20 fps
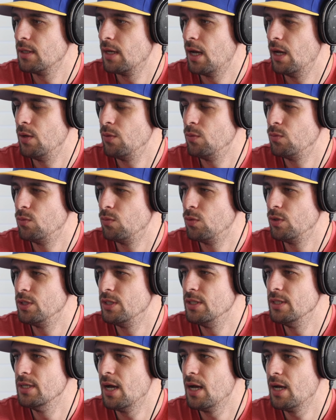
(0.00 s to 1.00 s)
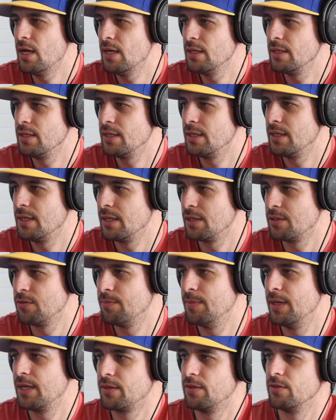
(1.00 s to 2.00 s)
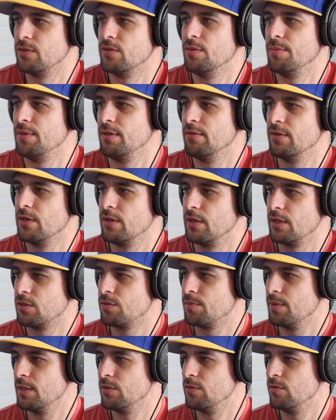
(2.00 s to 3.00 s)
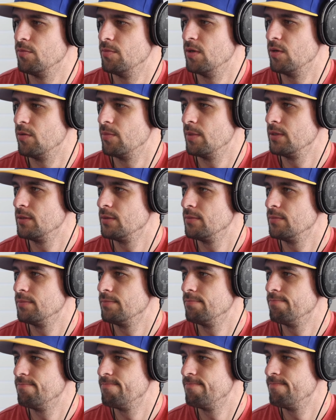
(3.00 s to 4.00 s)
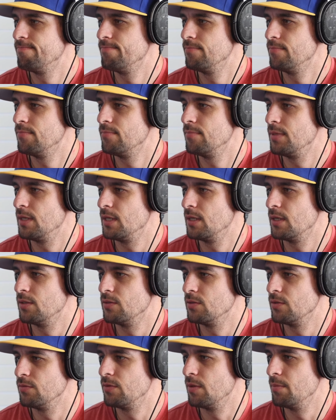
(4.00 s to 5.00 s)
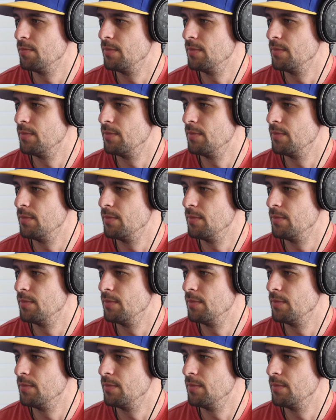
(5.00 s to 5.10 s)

I would not expect this to be a very expensive moment because of the